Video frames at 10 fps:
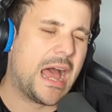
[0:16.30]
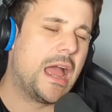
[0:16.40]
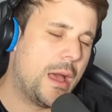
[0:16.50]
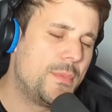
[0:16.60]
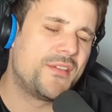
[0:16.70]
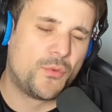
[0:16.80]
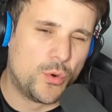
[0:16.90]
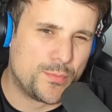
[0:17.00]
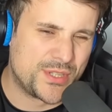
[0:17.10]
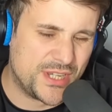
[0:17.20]
A bit of a
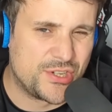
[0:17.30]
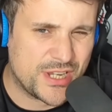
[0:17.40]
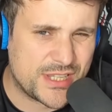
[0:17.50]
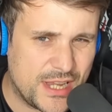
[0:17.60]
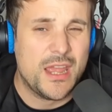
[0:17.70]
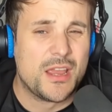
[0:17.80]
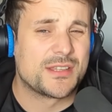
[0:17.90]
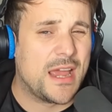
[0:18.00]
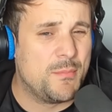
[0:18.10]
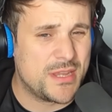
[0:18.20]
whoopsie, should I say. Because
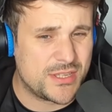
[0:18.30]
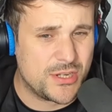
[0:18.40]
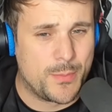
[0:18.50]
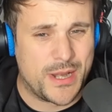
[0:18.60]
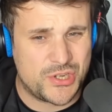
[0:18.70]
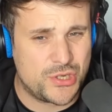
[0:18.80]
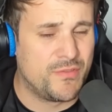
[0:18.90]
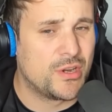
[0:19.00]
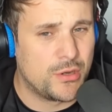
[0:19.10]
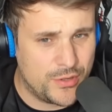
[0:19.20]
I messed up and I should have
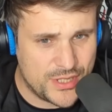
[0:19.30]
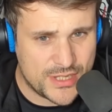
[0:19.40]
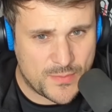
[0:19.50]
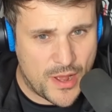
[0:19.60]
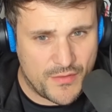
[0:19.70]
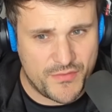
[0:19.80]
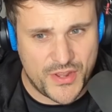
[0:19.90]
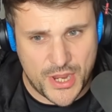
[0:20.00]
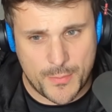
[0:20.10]
included this as part of the video.